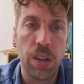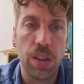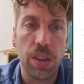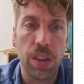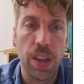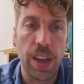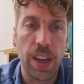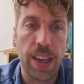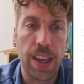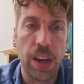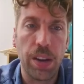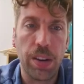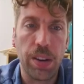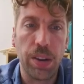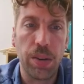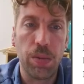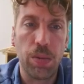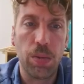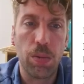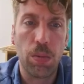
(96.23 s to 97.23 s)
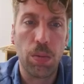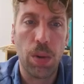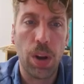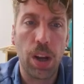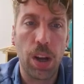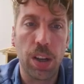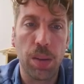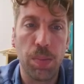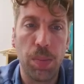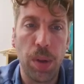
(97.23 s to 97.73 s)
they counted
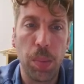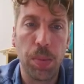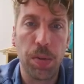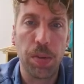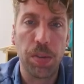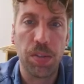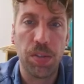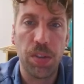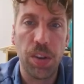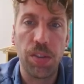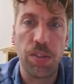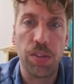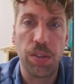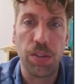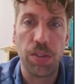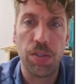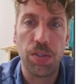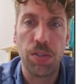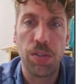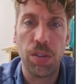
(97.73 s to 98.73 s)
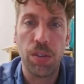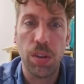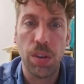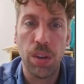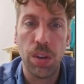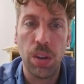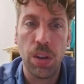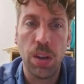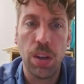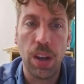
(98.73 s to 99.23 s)
rock and paper and scissors,
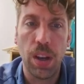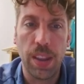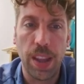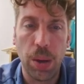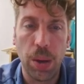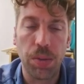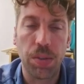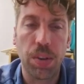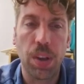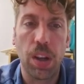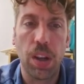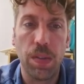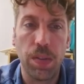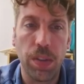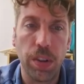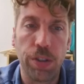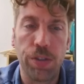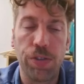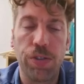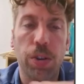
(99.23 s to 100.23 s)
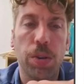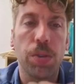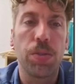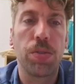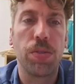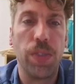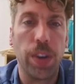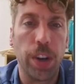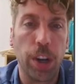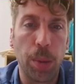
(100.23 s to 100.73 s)
and that was kind of their
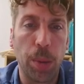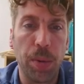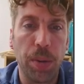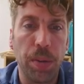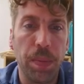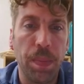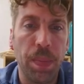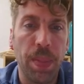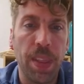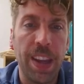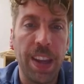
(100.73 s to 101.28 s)
first variable.